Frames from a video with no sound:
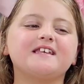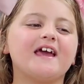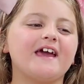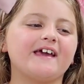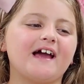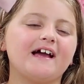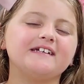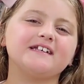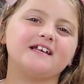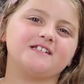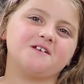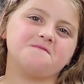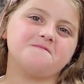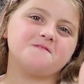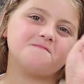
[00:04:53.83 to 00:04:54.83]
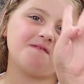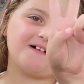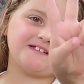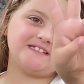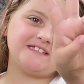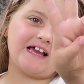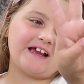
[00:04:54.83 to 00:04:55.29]
Okay guys, let's open up
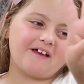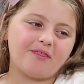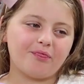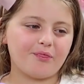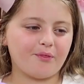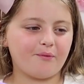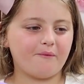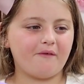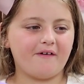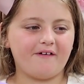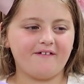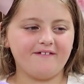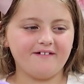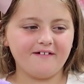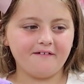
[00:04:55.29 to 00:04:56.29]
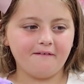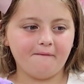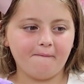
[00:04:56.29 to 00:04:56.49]
our second one.